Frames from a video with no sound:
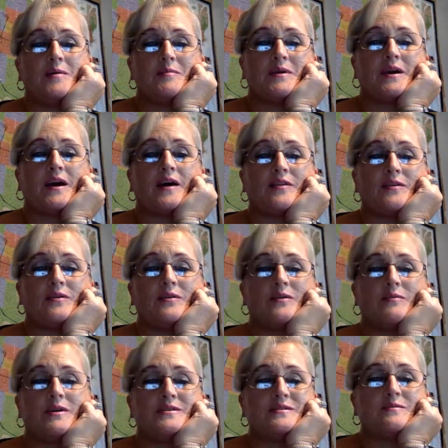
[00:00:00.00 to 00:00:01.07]
But yeah, the only
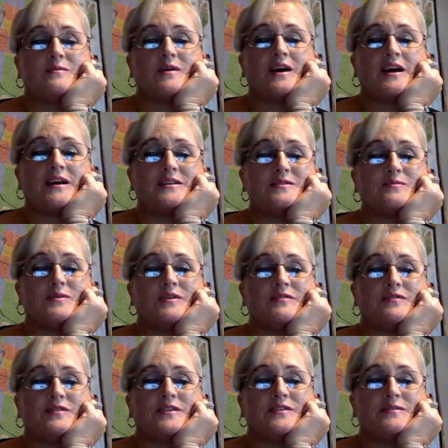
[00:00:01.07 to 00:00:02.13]
reason why it's
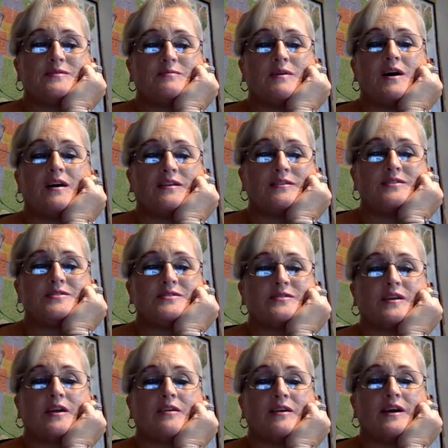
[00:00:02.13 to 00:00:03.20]
1 foot smaller is so
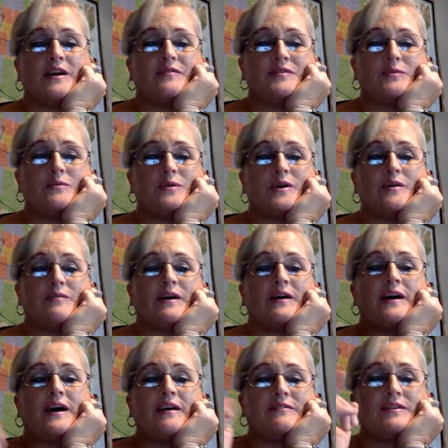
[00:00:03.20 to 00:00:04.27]
they don't have to worry
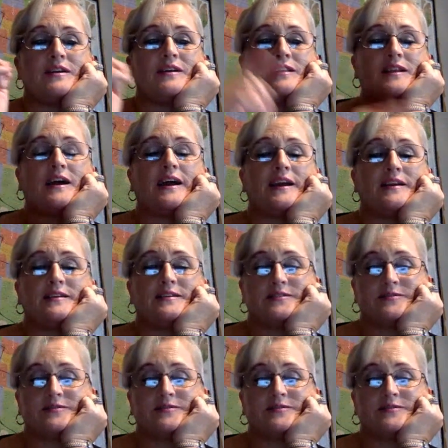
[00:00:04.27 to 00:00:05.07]
about having a light